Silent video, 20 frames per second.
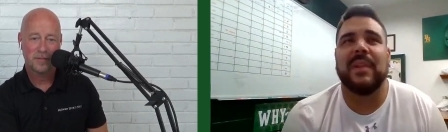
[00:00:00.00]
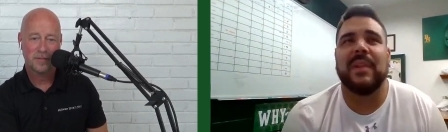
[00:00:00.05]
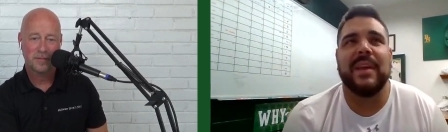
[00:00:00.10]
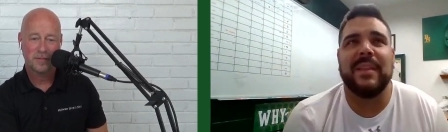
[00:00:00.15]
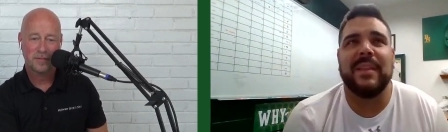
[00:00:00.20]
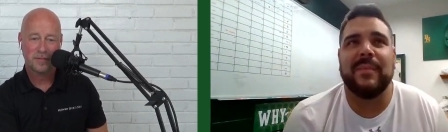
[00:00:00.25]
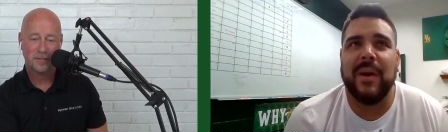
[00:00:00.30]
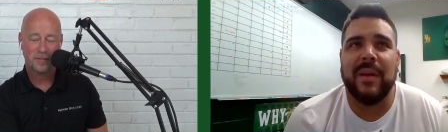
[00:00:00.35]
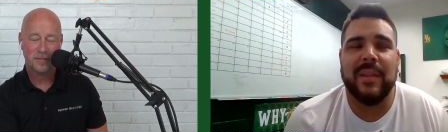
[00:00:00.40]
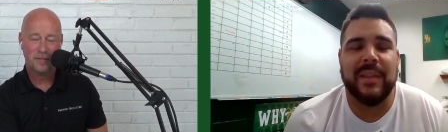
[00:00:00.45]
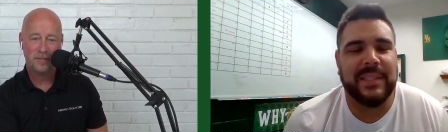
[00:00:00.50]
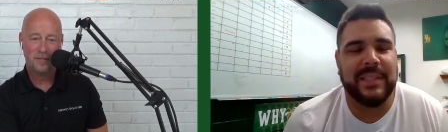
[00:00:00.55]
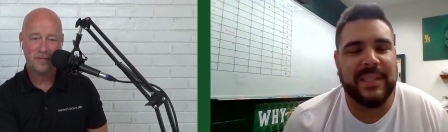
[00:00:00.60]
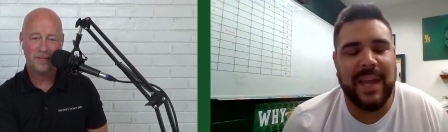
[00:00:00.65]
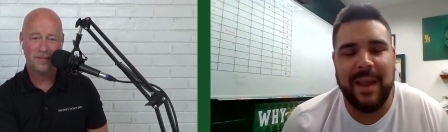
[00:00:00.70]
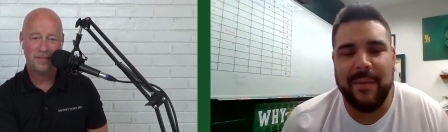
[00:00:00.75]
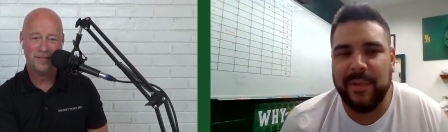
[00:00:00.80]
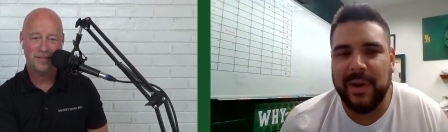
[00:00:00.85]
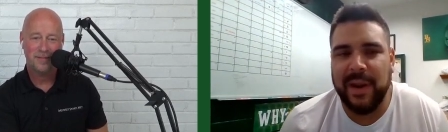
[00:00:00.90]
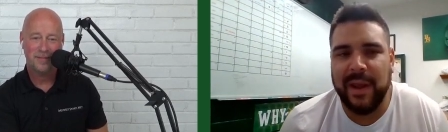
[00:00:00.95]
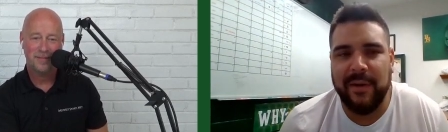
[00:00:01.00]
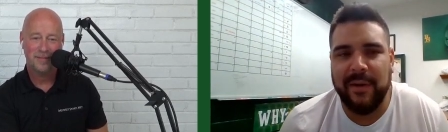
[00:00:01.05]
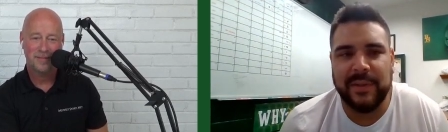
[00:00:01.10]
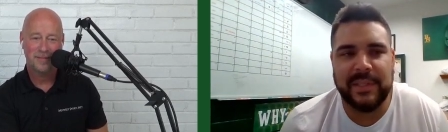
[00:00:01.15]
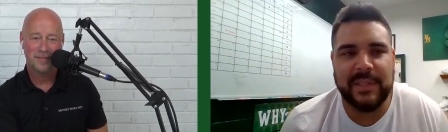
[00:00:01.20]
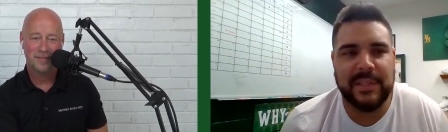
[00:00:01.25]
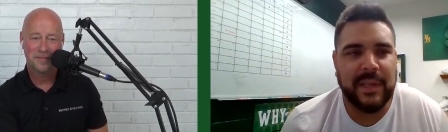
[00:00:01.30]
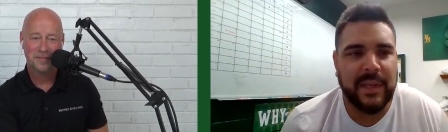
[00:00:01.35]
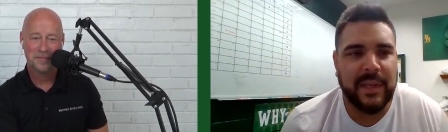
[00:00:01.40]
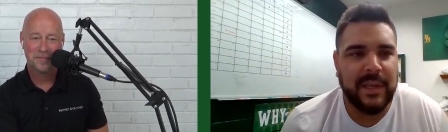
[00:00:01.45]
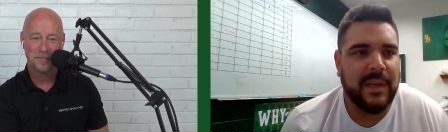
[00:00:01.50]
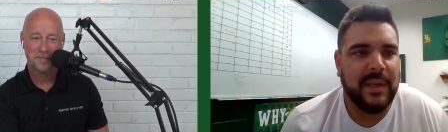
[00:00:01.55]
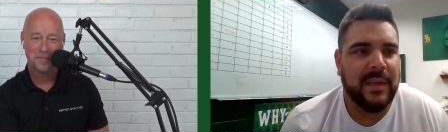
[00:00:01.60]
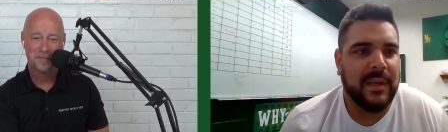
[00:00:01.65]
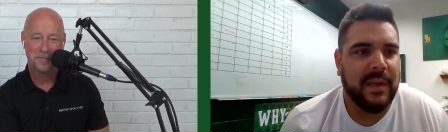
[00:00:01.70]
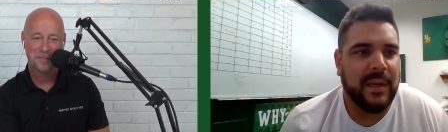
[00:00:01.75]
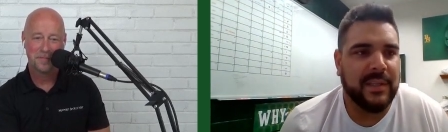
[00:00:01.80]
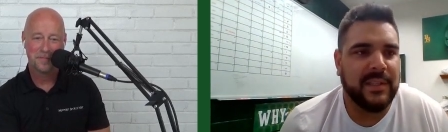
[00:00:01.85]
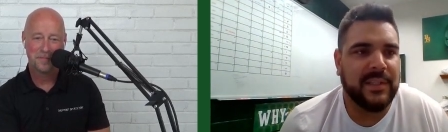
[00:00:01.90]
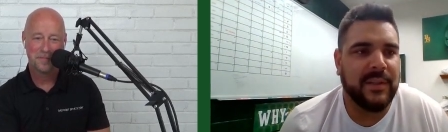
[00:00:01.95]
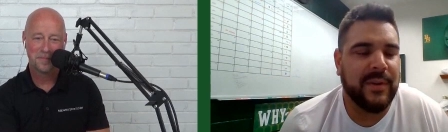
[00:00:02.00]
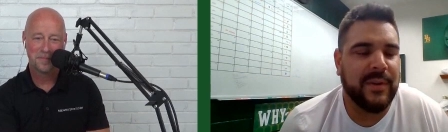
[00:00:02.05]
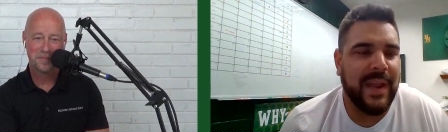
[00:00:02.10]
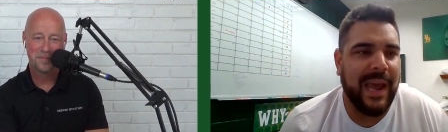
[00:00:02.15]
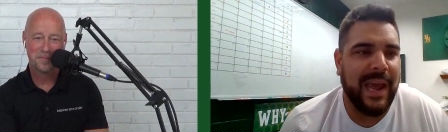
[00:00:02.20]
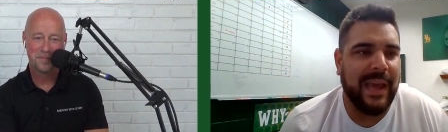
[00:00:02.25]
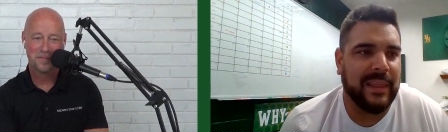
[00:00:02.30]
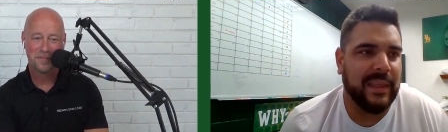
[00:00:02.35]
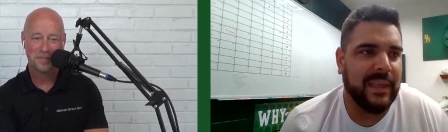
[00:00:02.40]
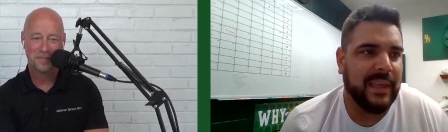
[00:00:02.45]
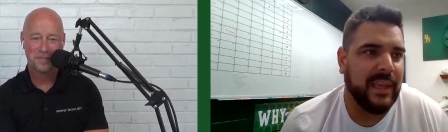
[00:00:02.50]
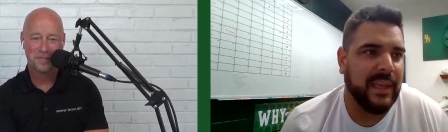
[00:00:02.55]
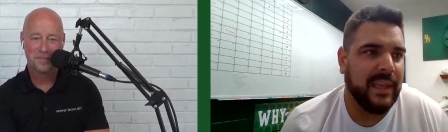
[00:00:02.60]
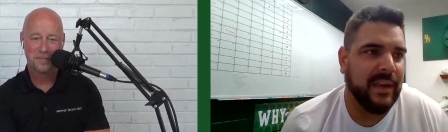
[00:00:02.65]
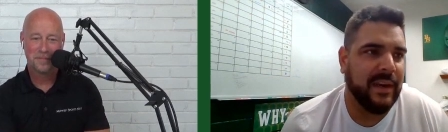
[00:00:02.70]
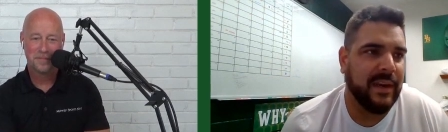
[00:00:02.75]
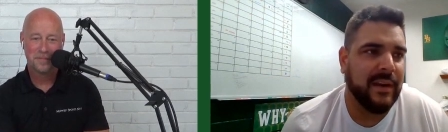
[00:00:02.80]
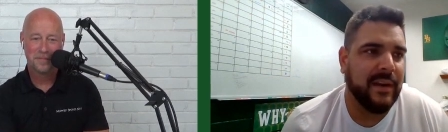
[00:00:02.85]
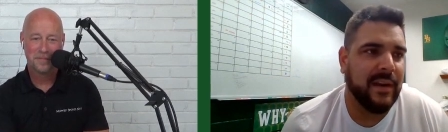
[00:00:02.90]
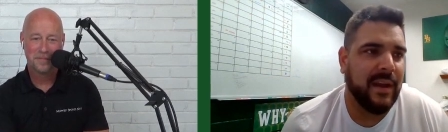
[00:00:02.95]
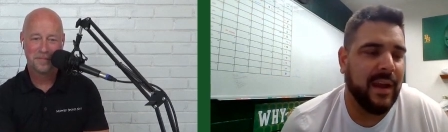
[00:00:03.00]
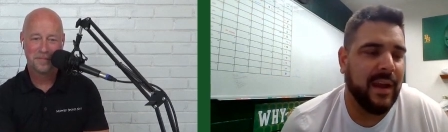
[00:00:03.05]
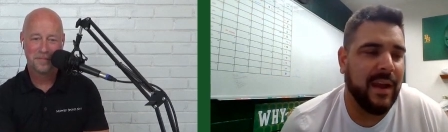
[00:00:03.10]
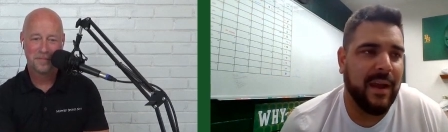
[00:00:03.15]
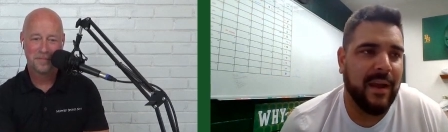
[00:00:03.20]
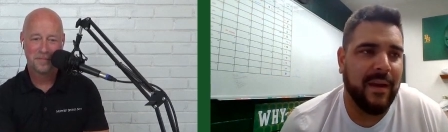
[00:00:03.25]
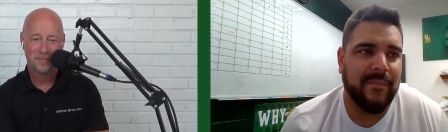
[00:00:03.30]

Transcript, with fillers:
Speaker 1: to play them all the time when I was a student-athlete here.